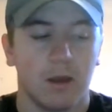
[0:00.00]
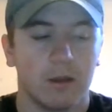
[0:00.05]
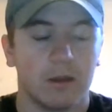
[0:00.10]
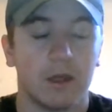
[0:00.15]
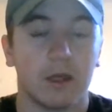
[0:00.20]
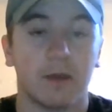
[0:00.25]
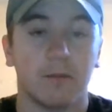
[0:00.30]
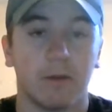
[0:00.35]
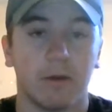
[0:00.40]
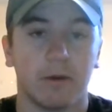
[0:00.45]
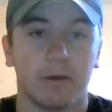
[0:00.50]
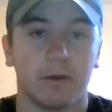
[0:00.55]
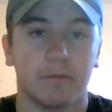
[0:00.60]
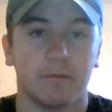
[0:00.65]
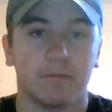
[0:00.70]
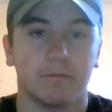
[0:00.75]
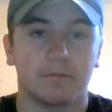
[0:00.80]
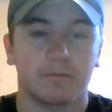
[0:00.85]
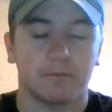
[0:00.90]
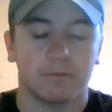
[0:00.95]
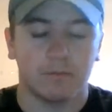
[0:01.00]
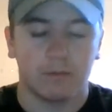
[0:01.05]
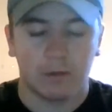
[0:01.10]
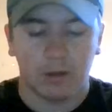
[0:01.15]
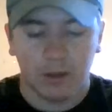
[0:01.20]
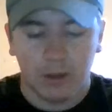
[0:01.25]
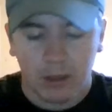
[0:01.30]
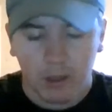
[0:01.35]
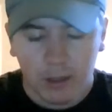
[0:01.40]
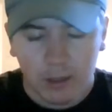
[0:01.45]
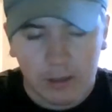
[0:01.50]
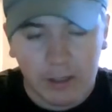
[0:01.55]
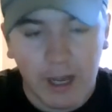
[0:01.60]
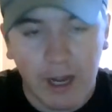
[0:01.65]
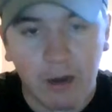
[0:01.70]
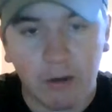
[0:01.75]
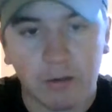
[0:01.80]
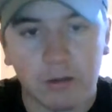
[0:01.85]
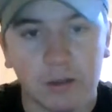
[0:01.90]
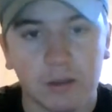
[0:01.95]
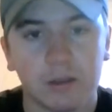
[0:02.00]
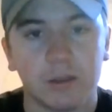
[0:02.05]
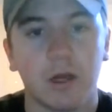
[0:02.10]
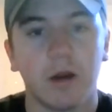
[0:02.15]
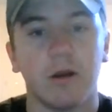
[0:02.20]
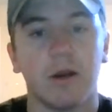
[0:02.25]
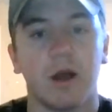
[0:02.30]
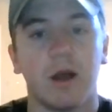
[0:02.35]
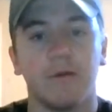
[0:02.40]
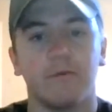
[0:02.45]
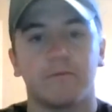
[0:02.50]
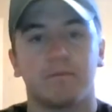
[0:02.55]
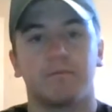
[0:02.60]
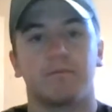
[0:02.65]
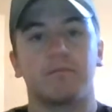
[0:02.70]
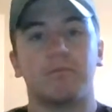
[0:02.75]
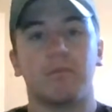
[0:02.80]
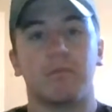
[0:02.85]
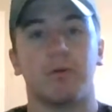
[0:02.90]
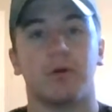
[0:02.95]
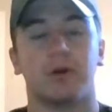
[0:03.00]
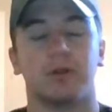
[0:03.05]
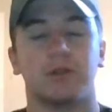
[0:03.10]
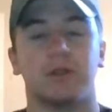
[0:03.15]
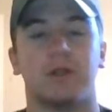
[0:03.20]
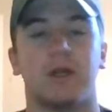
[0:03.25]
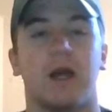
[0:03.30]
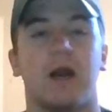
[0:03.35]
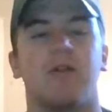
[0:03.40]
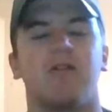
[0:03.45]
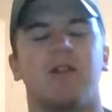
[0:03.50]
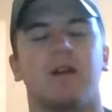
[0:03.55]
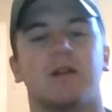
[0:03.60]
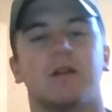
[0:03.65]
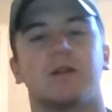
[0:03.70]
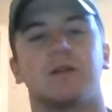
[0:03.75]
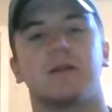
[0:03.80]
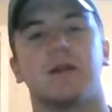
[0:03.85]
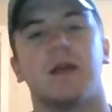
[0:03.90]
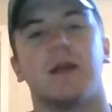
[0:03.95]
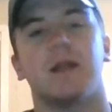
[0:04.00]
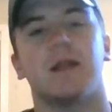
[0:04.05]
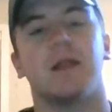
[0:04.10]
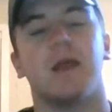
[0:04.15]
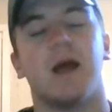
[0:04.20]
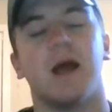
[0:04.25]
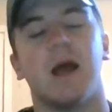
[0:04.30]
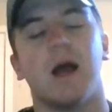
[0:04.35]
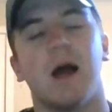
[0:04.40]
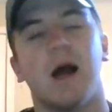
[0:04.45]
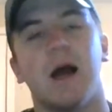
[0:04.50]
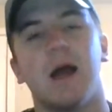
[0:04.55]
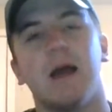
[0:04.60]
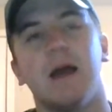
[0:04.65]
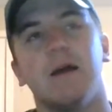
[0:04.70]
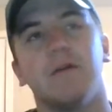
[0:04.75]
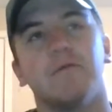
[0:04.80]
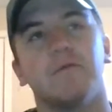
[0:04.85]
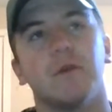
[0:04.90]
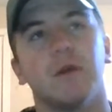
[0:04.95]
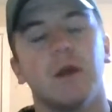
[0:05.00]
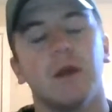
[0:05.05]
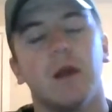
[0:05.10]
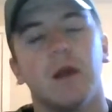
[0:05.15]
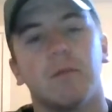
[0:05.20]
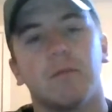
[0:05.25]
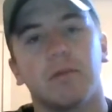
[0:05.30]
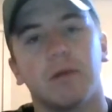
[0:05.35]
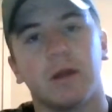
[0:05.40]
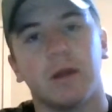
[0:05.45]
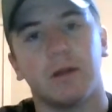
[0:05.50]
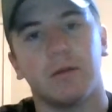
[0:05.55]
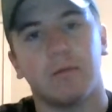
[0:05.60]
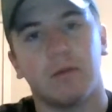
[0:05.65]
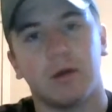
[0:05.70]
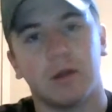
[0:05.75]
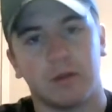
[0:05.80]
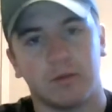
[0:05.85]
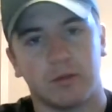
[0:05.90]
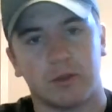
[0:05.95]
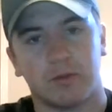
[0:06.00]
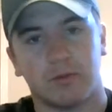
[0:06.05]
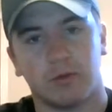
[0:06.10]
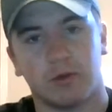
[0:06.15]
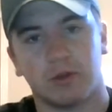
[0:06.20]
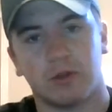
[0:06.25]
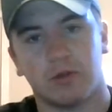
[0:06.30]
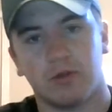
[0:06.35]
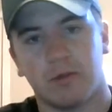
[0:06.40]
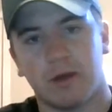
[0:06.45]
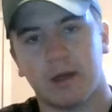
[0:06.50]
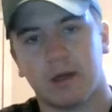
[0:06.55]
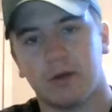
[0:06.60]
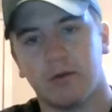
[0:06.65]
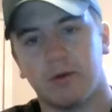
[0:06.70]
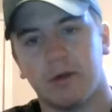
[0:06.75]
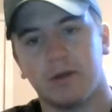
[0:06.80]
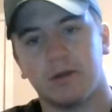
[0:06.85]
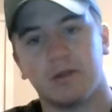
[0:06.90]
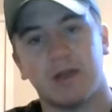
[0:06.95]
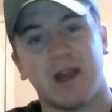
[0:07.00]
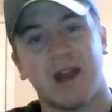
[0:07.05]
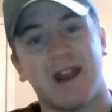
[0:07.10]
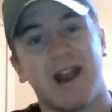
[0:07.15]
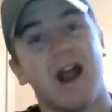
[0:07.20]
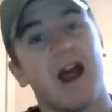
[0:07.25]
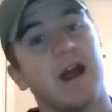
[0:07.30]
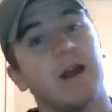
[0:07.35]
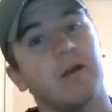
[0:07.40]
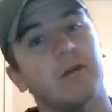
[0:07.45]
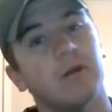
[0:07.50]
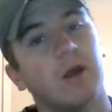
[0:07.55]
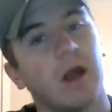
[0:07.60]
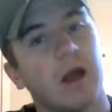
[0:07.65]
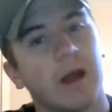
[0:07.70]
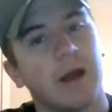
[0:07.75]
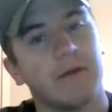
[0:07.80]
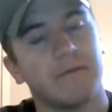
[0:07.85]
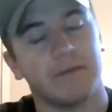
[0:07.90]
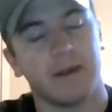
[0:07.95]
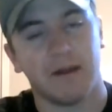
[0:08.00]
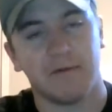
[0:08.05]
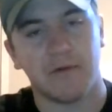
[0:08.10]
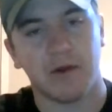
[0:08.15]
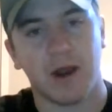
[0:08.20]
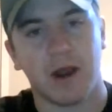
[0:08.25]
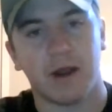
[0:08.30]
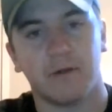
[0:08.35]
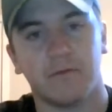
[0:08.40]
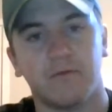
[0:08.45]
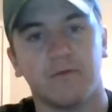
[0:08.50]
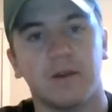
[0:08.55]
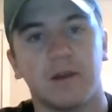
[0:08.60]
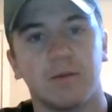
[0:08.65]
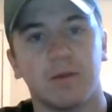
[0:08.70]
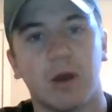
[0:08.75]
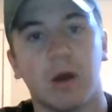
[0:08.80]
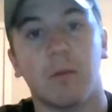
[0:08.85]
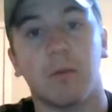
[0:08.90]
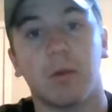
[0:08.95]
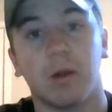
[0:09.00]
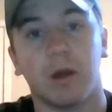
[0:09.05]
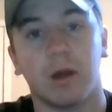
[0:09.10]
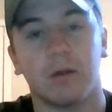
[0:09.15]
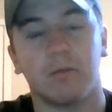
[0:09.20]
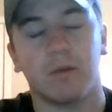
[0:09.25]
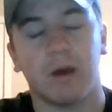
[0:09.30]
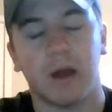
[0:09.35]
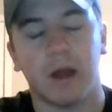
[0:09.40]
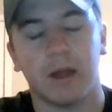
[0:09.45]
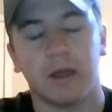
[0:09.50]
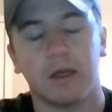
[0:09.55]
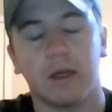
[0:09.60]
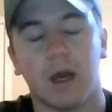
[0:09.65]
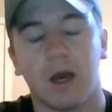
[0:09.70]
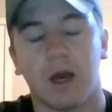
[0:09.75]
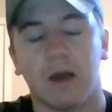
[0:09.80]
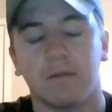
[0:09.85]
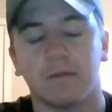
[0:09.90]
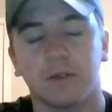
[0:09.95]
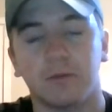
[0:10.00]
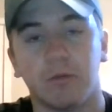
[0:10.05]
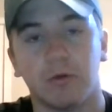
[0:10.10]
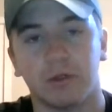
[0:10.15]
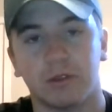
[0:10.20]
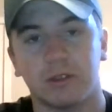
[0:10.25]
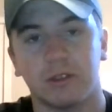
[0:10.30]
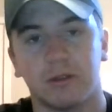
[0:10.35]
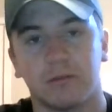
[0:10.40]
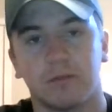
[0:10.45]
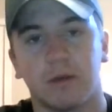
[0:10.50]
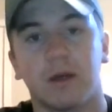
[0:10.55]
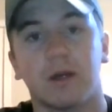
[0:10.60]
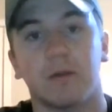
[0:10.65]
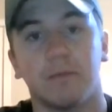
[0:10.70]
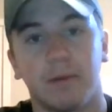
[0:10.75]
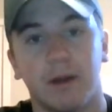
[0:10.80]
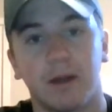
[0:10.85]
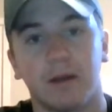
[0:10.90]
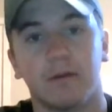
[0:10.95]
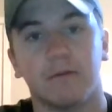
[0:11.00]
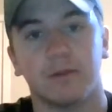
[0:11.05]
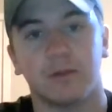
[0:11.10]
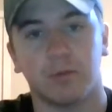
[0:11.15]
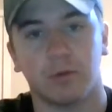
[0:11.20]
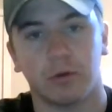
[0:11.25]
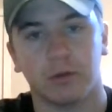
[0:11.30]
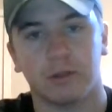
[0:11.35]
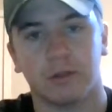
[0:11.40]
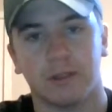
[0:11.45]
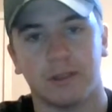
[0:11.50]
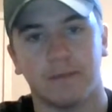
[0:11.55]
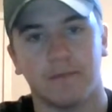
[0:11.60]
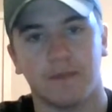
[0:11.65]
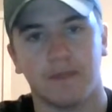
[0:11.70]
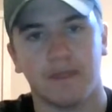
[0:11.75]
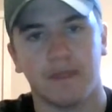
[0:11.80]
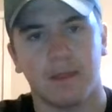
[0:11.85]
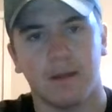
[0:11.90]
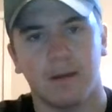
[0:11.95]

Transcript: think about it. Now, to start off, personally, I would like to say that I have played multiple sports through my careers, and I have never had a female play on my uh, sports team, a competitive sports team.